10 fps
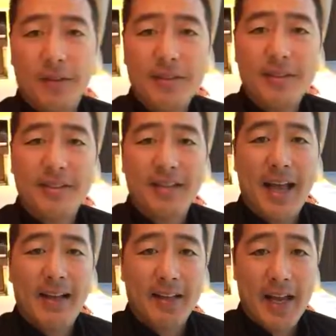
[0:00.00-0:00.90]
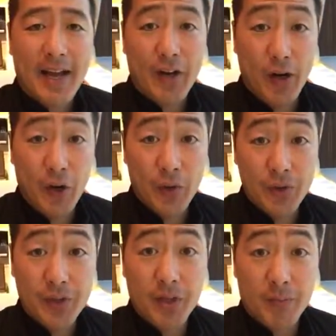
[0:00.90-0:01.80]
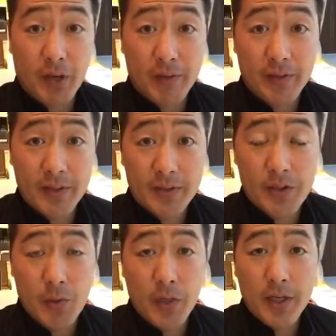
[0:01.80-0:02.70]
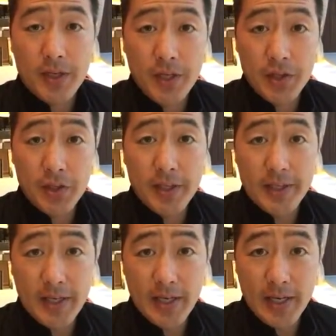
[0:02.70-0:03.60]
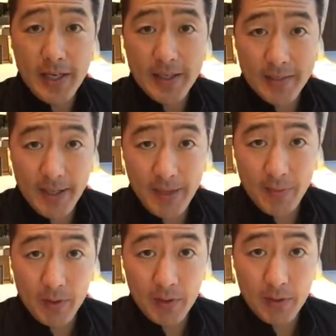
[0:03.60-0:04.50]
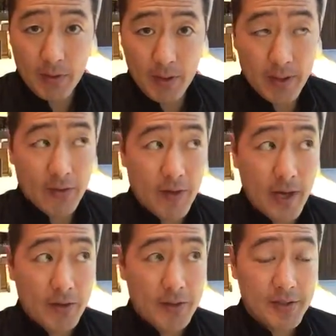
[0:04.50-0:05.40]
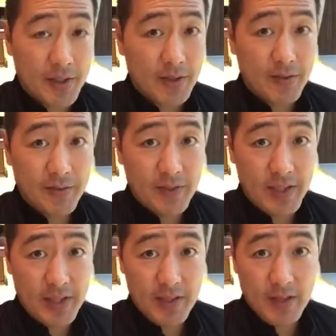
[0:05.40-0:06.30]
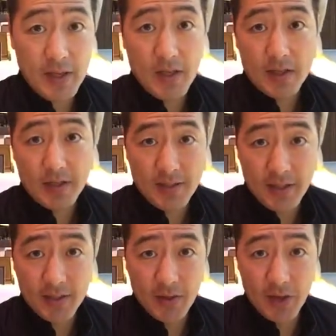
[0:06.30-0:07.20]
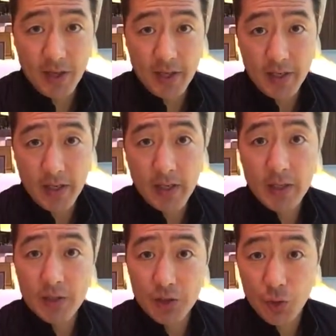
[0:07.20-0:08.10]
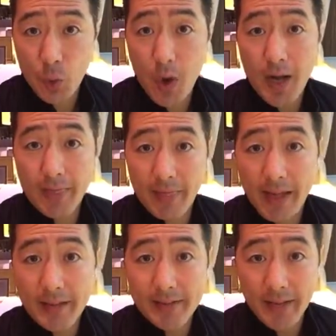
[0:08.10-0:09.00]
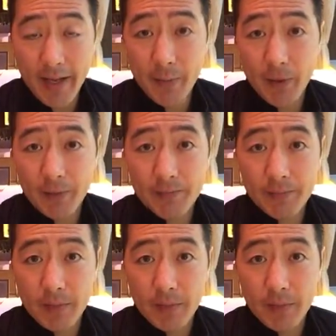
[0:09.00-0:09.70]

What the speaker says: This is exactly how to host a breakfast. You want to initially get on a table around 6:15, 6:30, squat that table.